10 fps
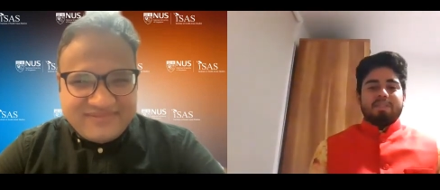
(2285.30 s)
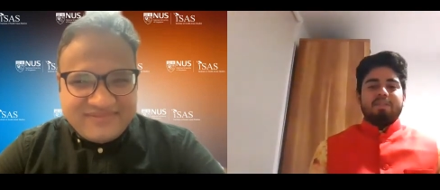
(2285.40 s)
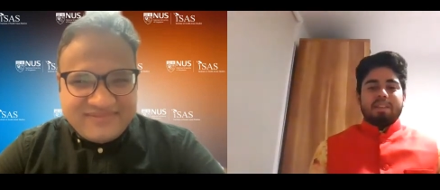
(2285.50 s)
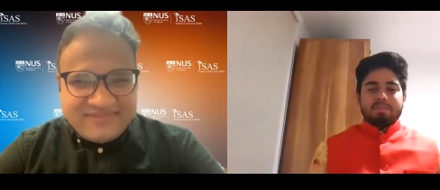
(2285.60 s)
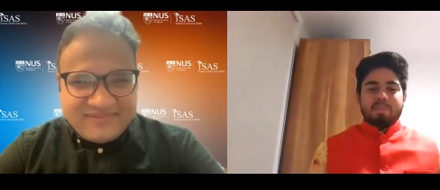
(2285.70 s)
Speaker 1: as
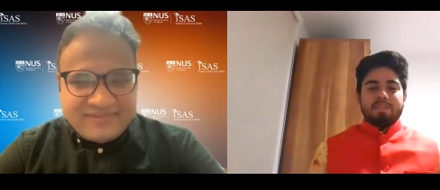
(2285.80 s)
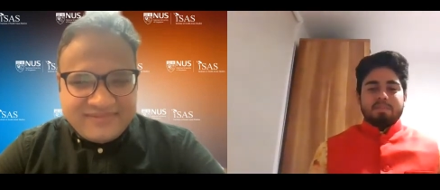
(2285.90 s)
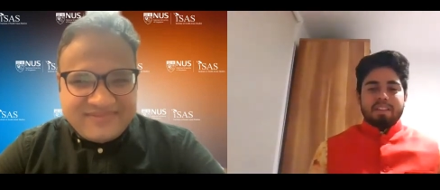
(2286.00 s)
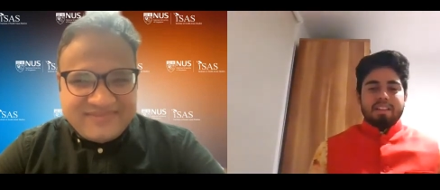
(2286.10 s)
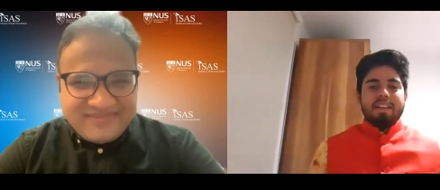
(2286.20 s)
soon as
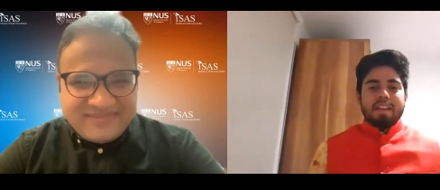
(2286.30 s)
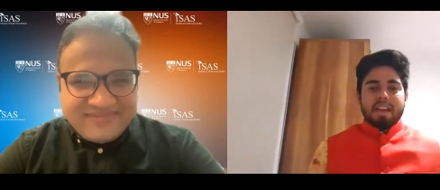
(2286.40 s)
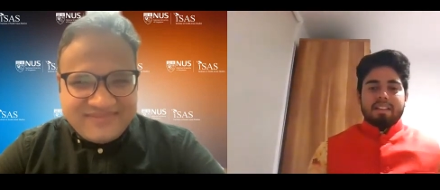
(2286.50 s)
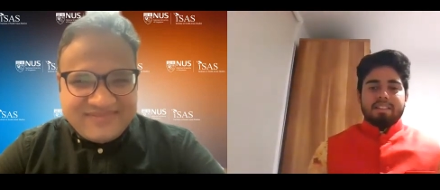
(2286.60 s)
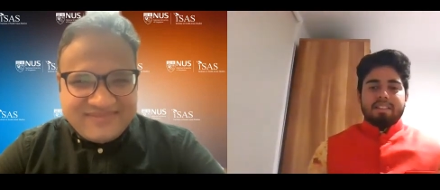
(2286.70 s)
possible
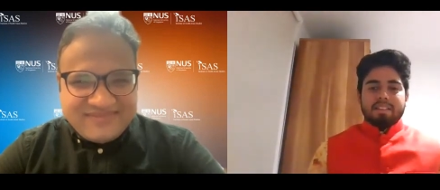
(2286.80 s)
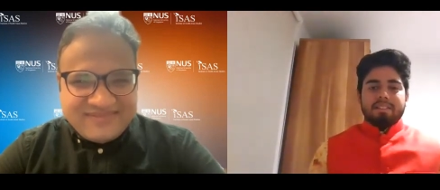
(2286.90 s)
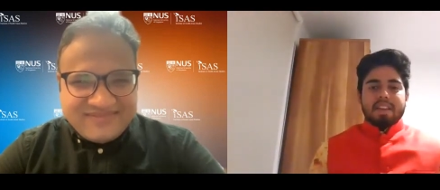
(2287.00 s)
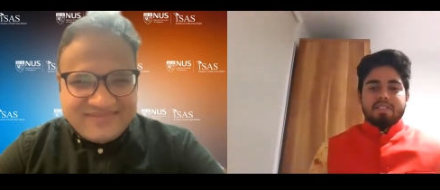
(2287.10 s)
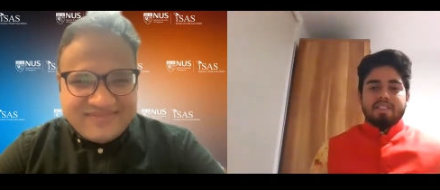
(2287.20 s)
and
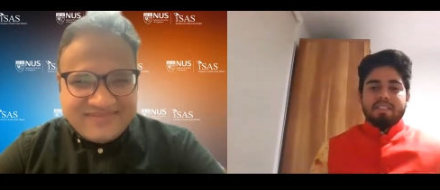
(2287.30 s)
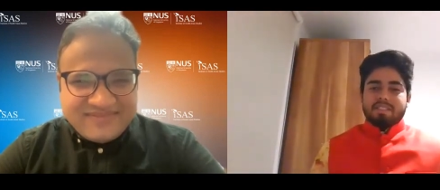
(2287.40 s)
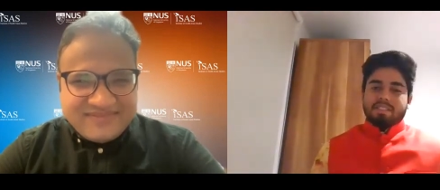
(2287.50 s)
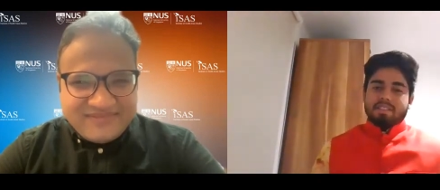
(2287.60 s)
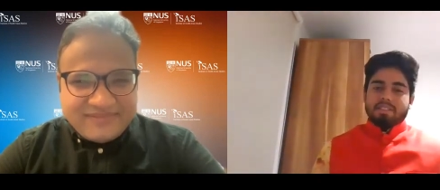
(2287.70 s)
the uh,
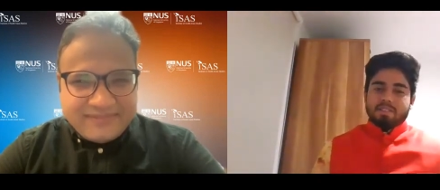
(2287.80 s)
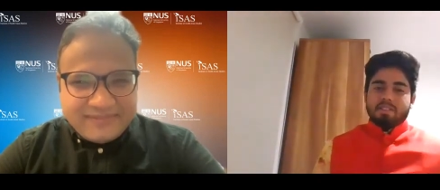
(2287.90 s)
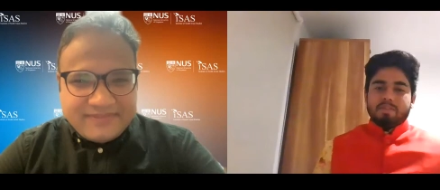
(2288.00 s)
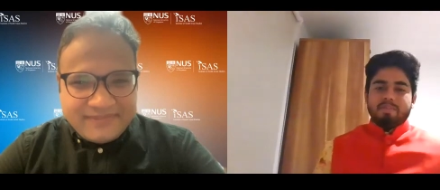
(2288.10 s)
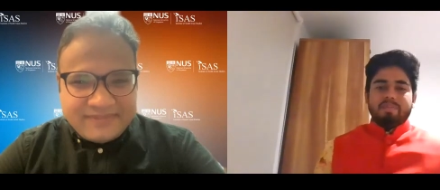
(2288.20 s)
tensions, uh,
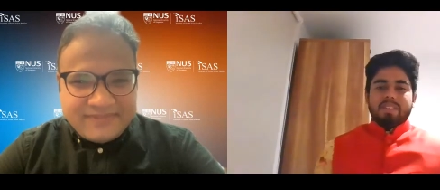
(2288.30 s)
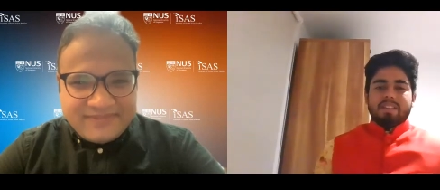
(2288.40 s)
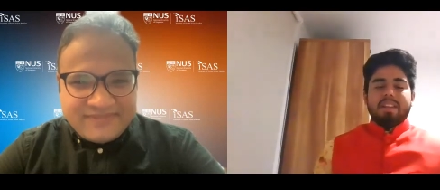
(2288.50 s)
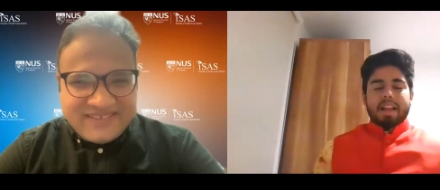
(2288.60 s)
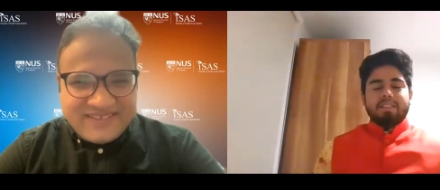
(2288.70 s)
you know,
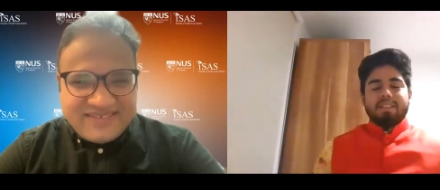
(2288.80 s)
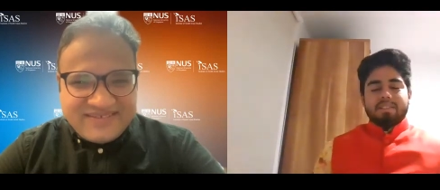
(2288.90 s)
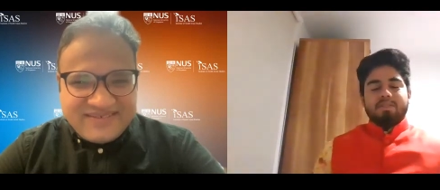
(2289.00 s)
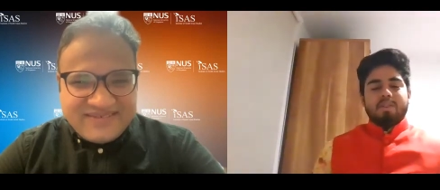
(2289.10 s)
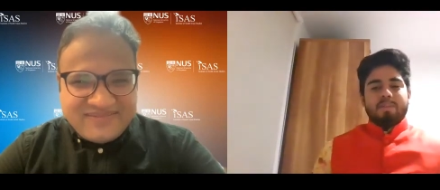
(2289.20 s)

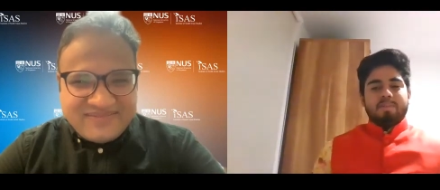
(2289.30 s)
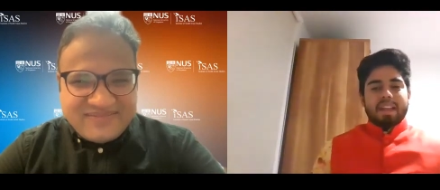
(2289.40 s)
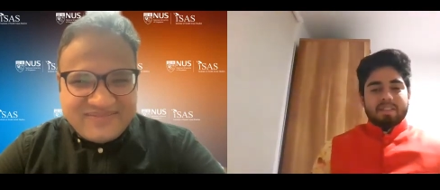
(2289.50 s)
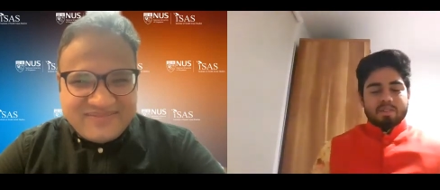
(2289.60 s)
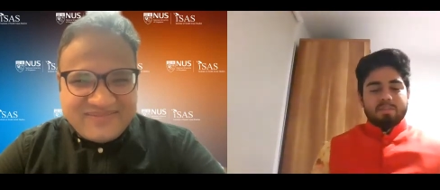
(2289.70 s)
relaxes. So
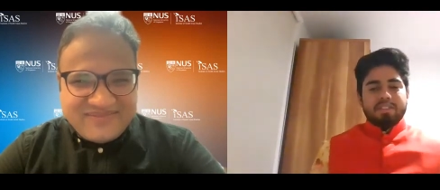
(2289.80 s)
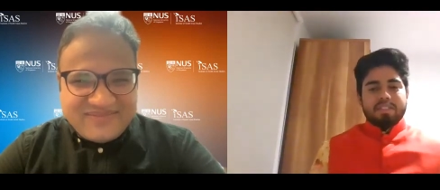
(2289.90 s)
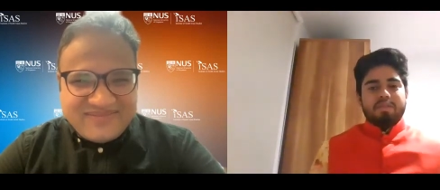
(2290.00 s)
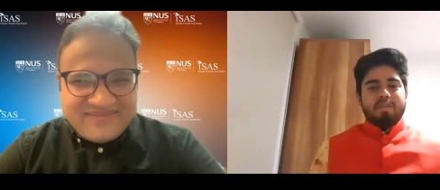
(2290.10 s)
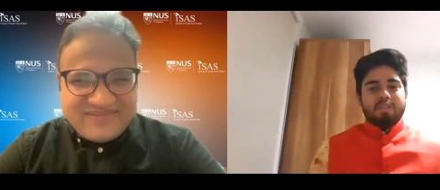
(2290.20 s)
thank you so
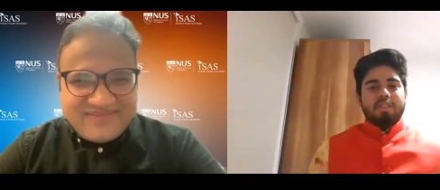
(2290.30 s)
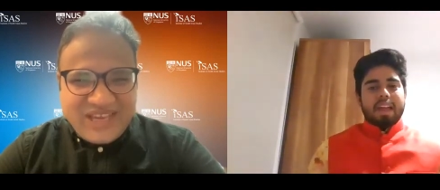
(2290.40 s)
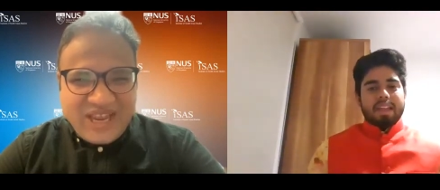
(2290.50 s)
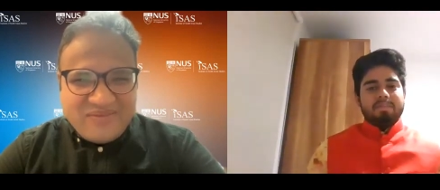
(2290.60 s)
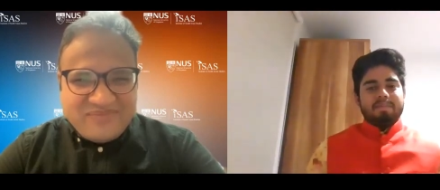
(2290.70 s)
much, sir, for
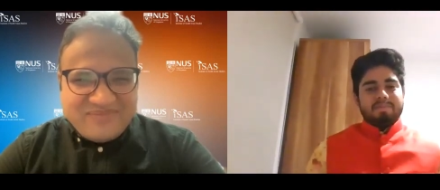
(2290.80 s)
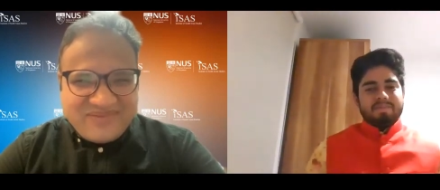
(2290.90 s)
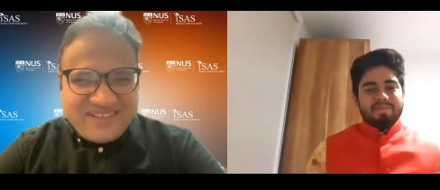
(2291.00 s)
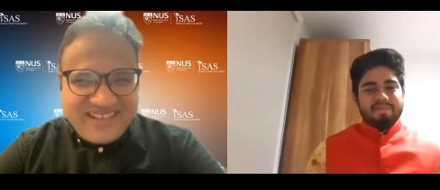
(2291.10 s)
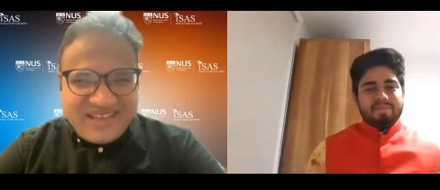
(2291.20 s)
your yeah. time.
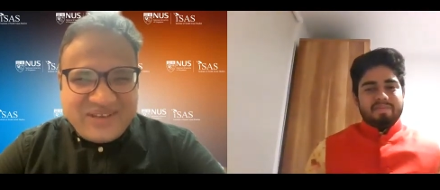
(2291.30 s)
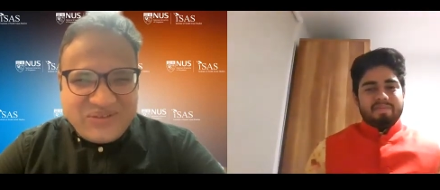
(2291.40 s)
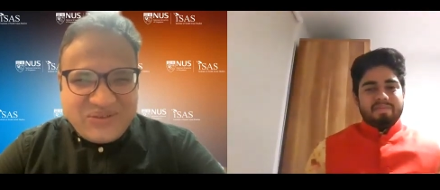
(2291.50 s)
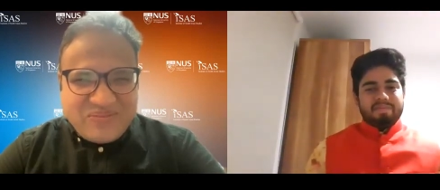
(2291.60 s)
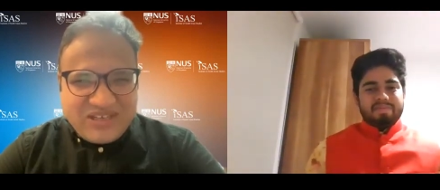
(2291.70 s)
Speaker 2: Thank
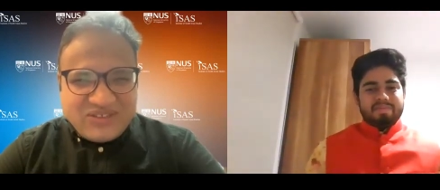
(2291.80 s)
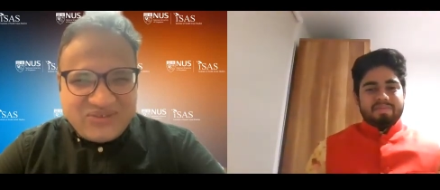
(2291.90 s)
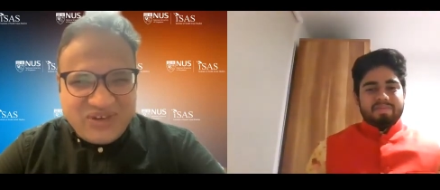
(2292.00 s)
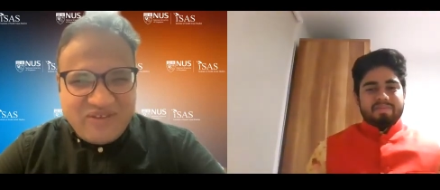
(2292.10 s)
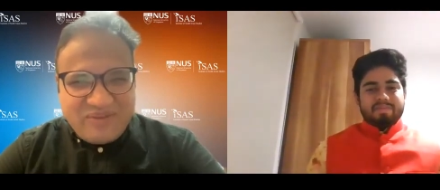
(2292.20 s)
you so much
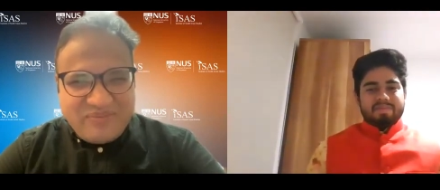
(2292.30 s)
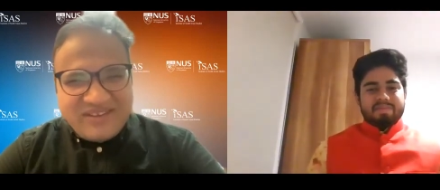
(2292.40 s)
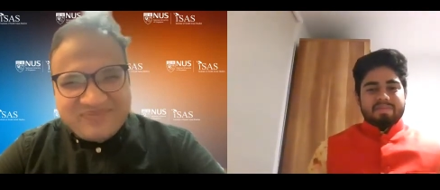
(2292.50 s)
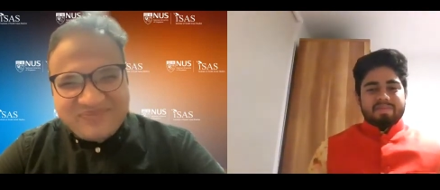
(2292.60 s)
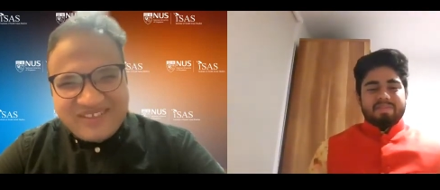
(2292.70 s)
for having me.
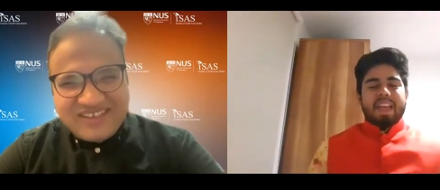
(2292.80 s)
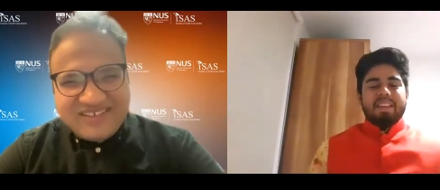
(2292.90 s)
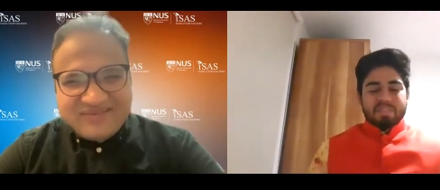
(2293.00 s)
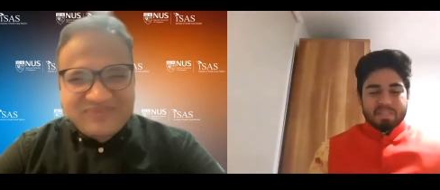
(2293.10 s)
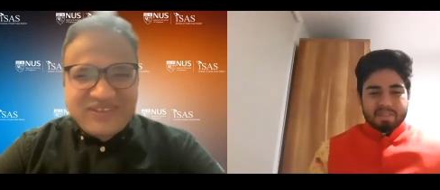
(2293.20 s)

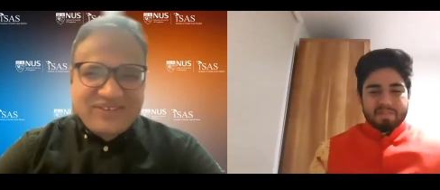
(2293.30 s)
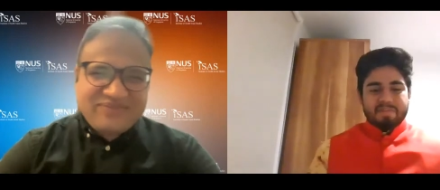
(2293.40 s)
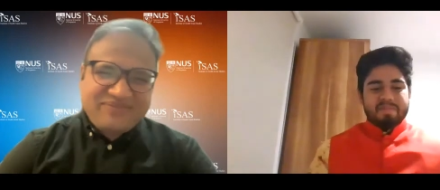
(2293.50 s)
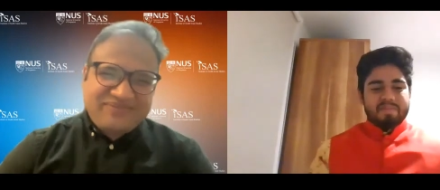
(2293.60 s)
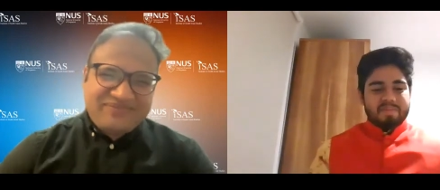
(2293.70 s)
Thank you, sir.
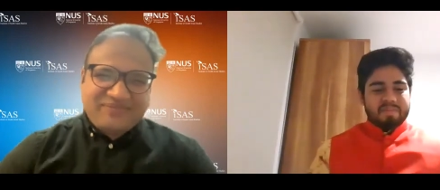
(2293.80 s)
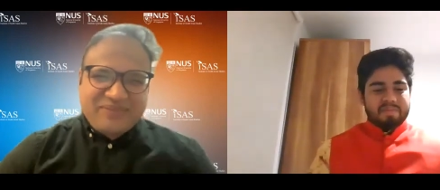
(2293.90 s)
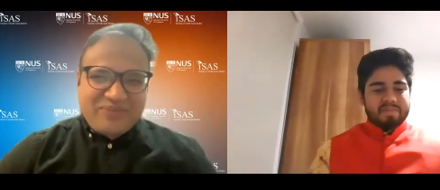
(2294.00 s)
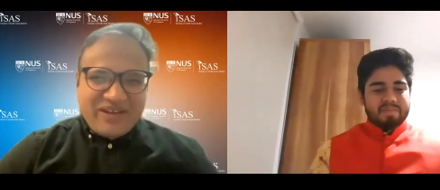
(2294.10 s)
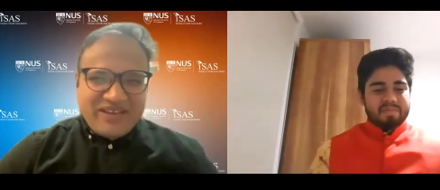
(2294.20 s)

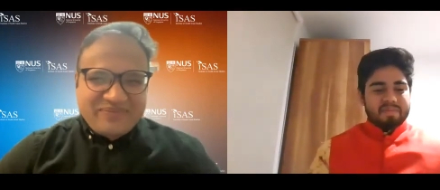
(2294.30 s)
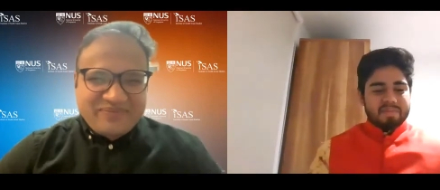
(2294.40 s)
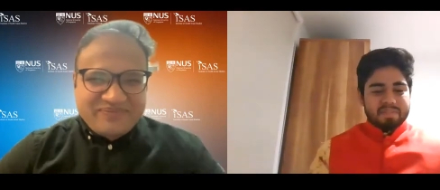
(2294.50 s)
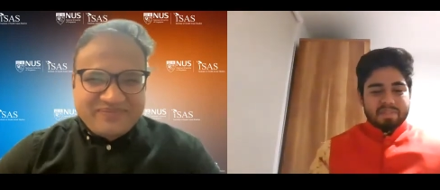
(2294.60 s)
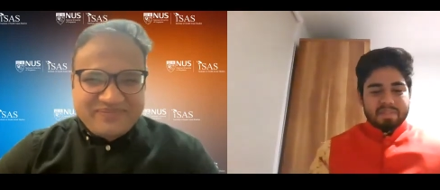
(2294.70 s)
Bye-bye.
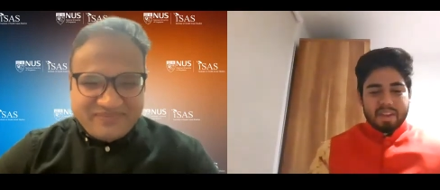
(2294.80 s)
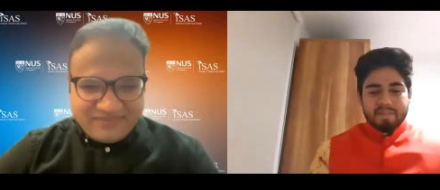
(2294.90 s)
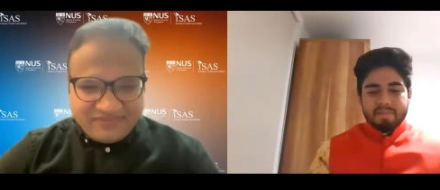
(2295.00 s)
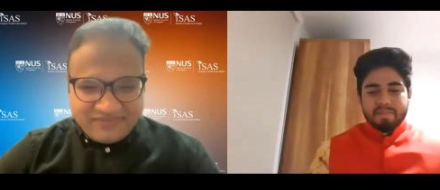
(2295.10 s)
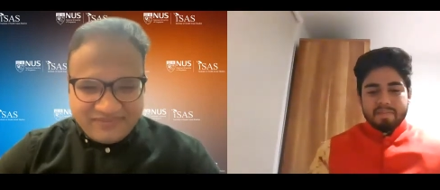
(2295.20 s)
Yeah.